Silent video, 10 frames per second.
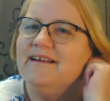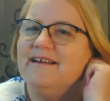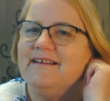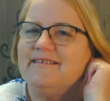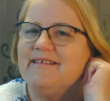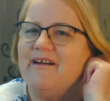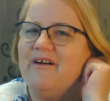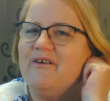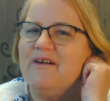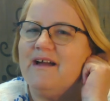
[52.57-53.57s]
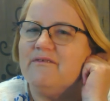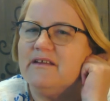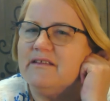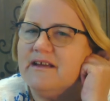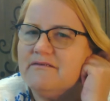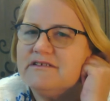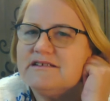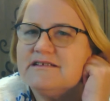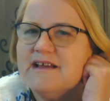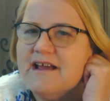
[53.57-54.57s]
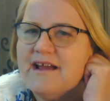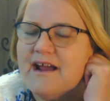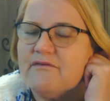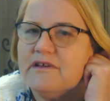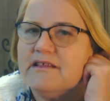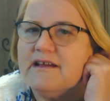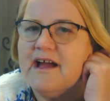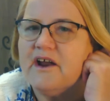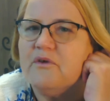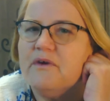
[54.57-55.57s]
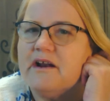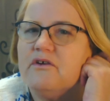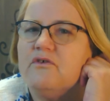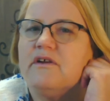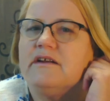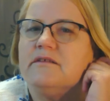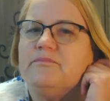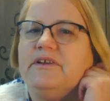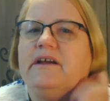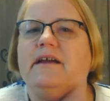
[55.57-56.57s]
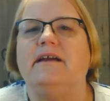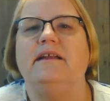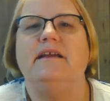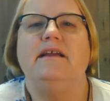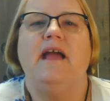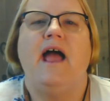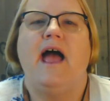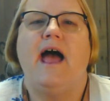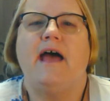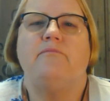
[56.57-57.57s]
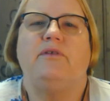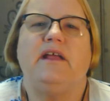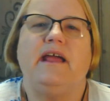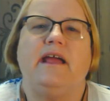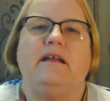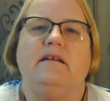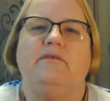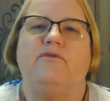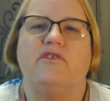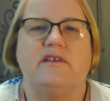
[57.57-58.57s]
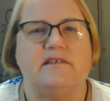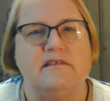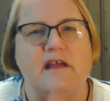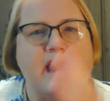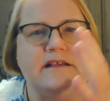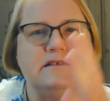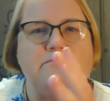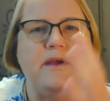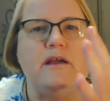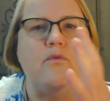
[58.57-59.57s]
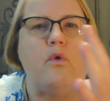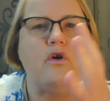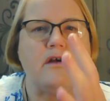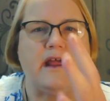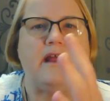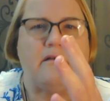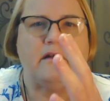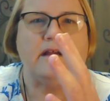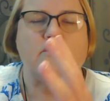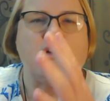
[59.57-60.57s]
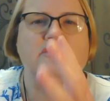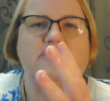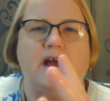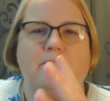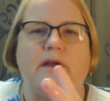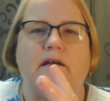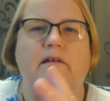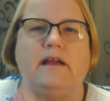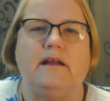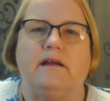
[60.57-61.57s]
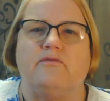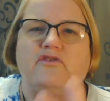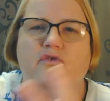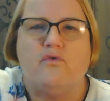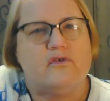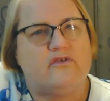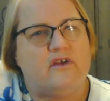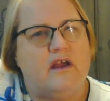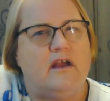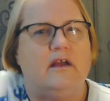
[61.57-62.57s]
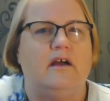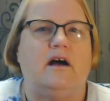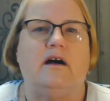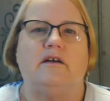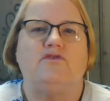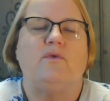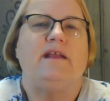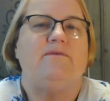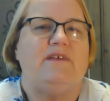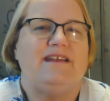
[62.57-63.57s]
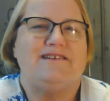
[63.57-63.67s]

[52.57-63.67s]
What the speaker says: So everything kind of went according to plan. He had planned for this nice big workshop area, and it was, of course, 20 feet